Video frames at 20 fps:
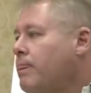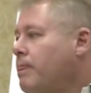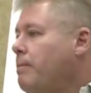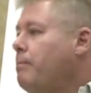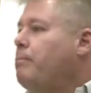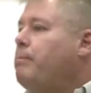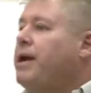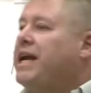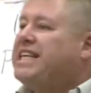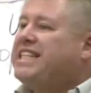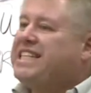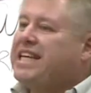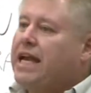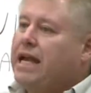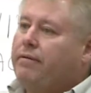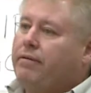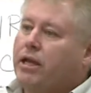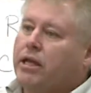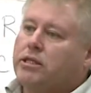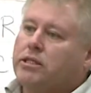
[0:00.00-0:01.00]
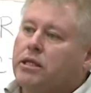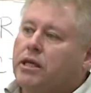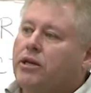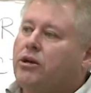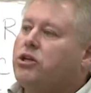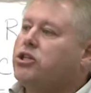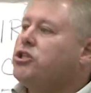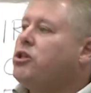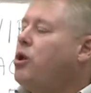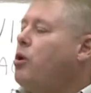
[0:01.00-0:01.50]
Big savings, and they're
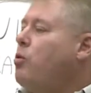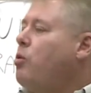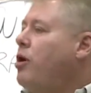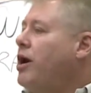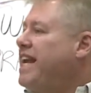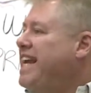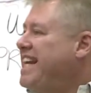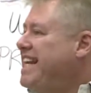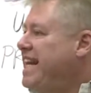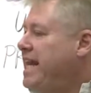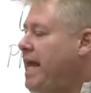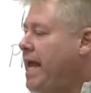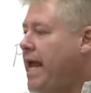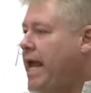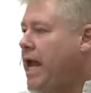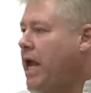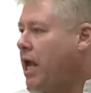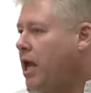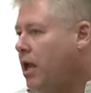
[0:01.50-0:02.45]
still working today.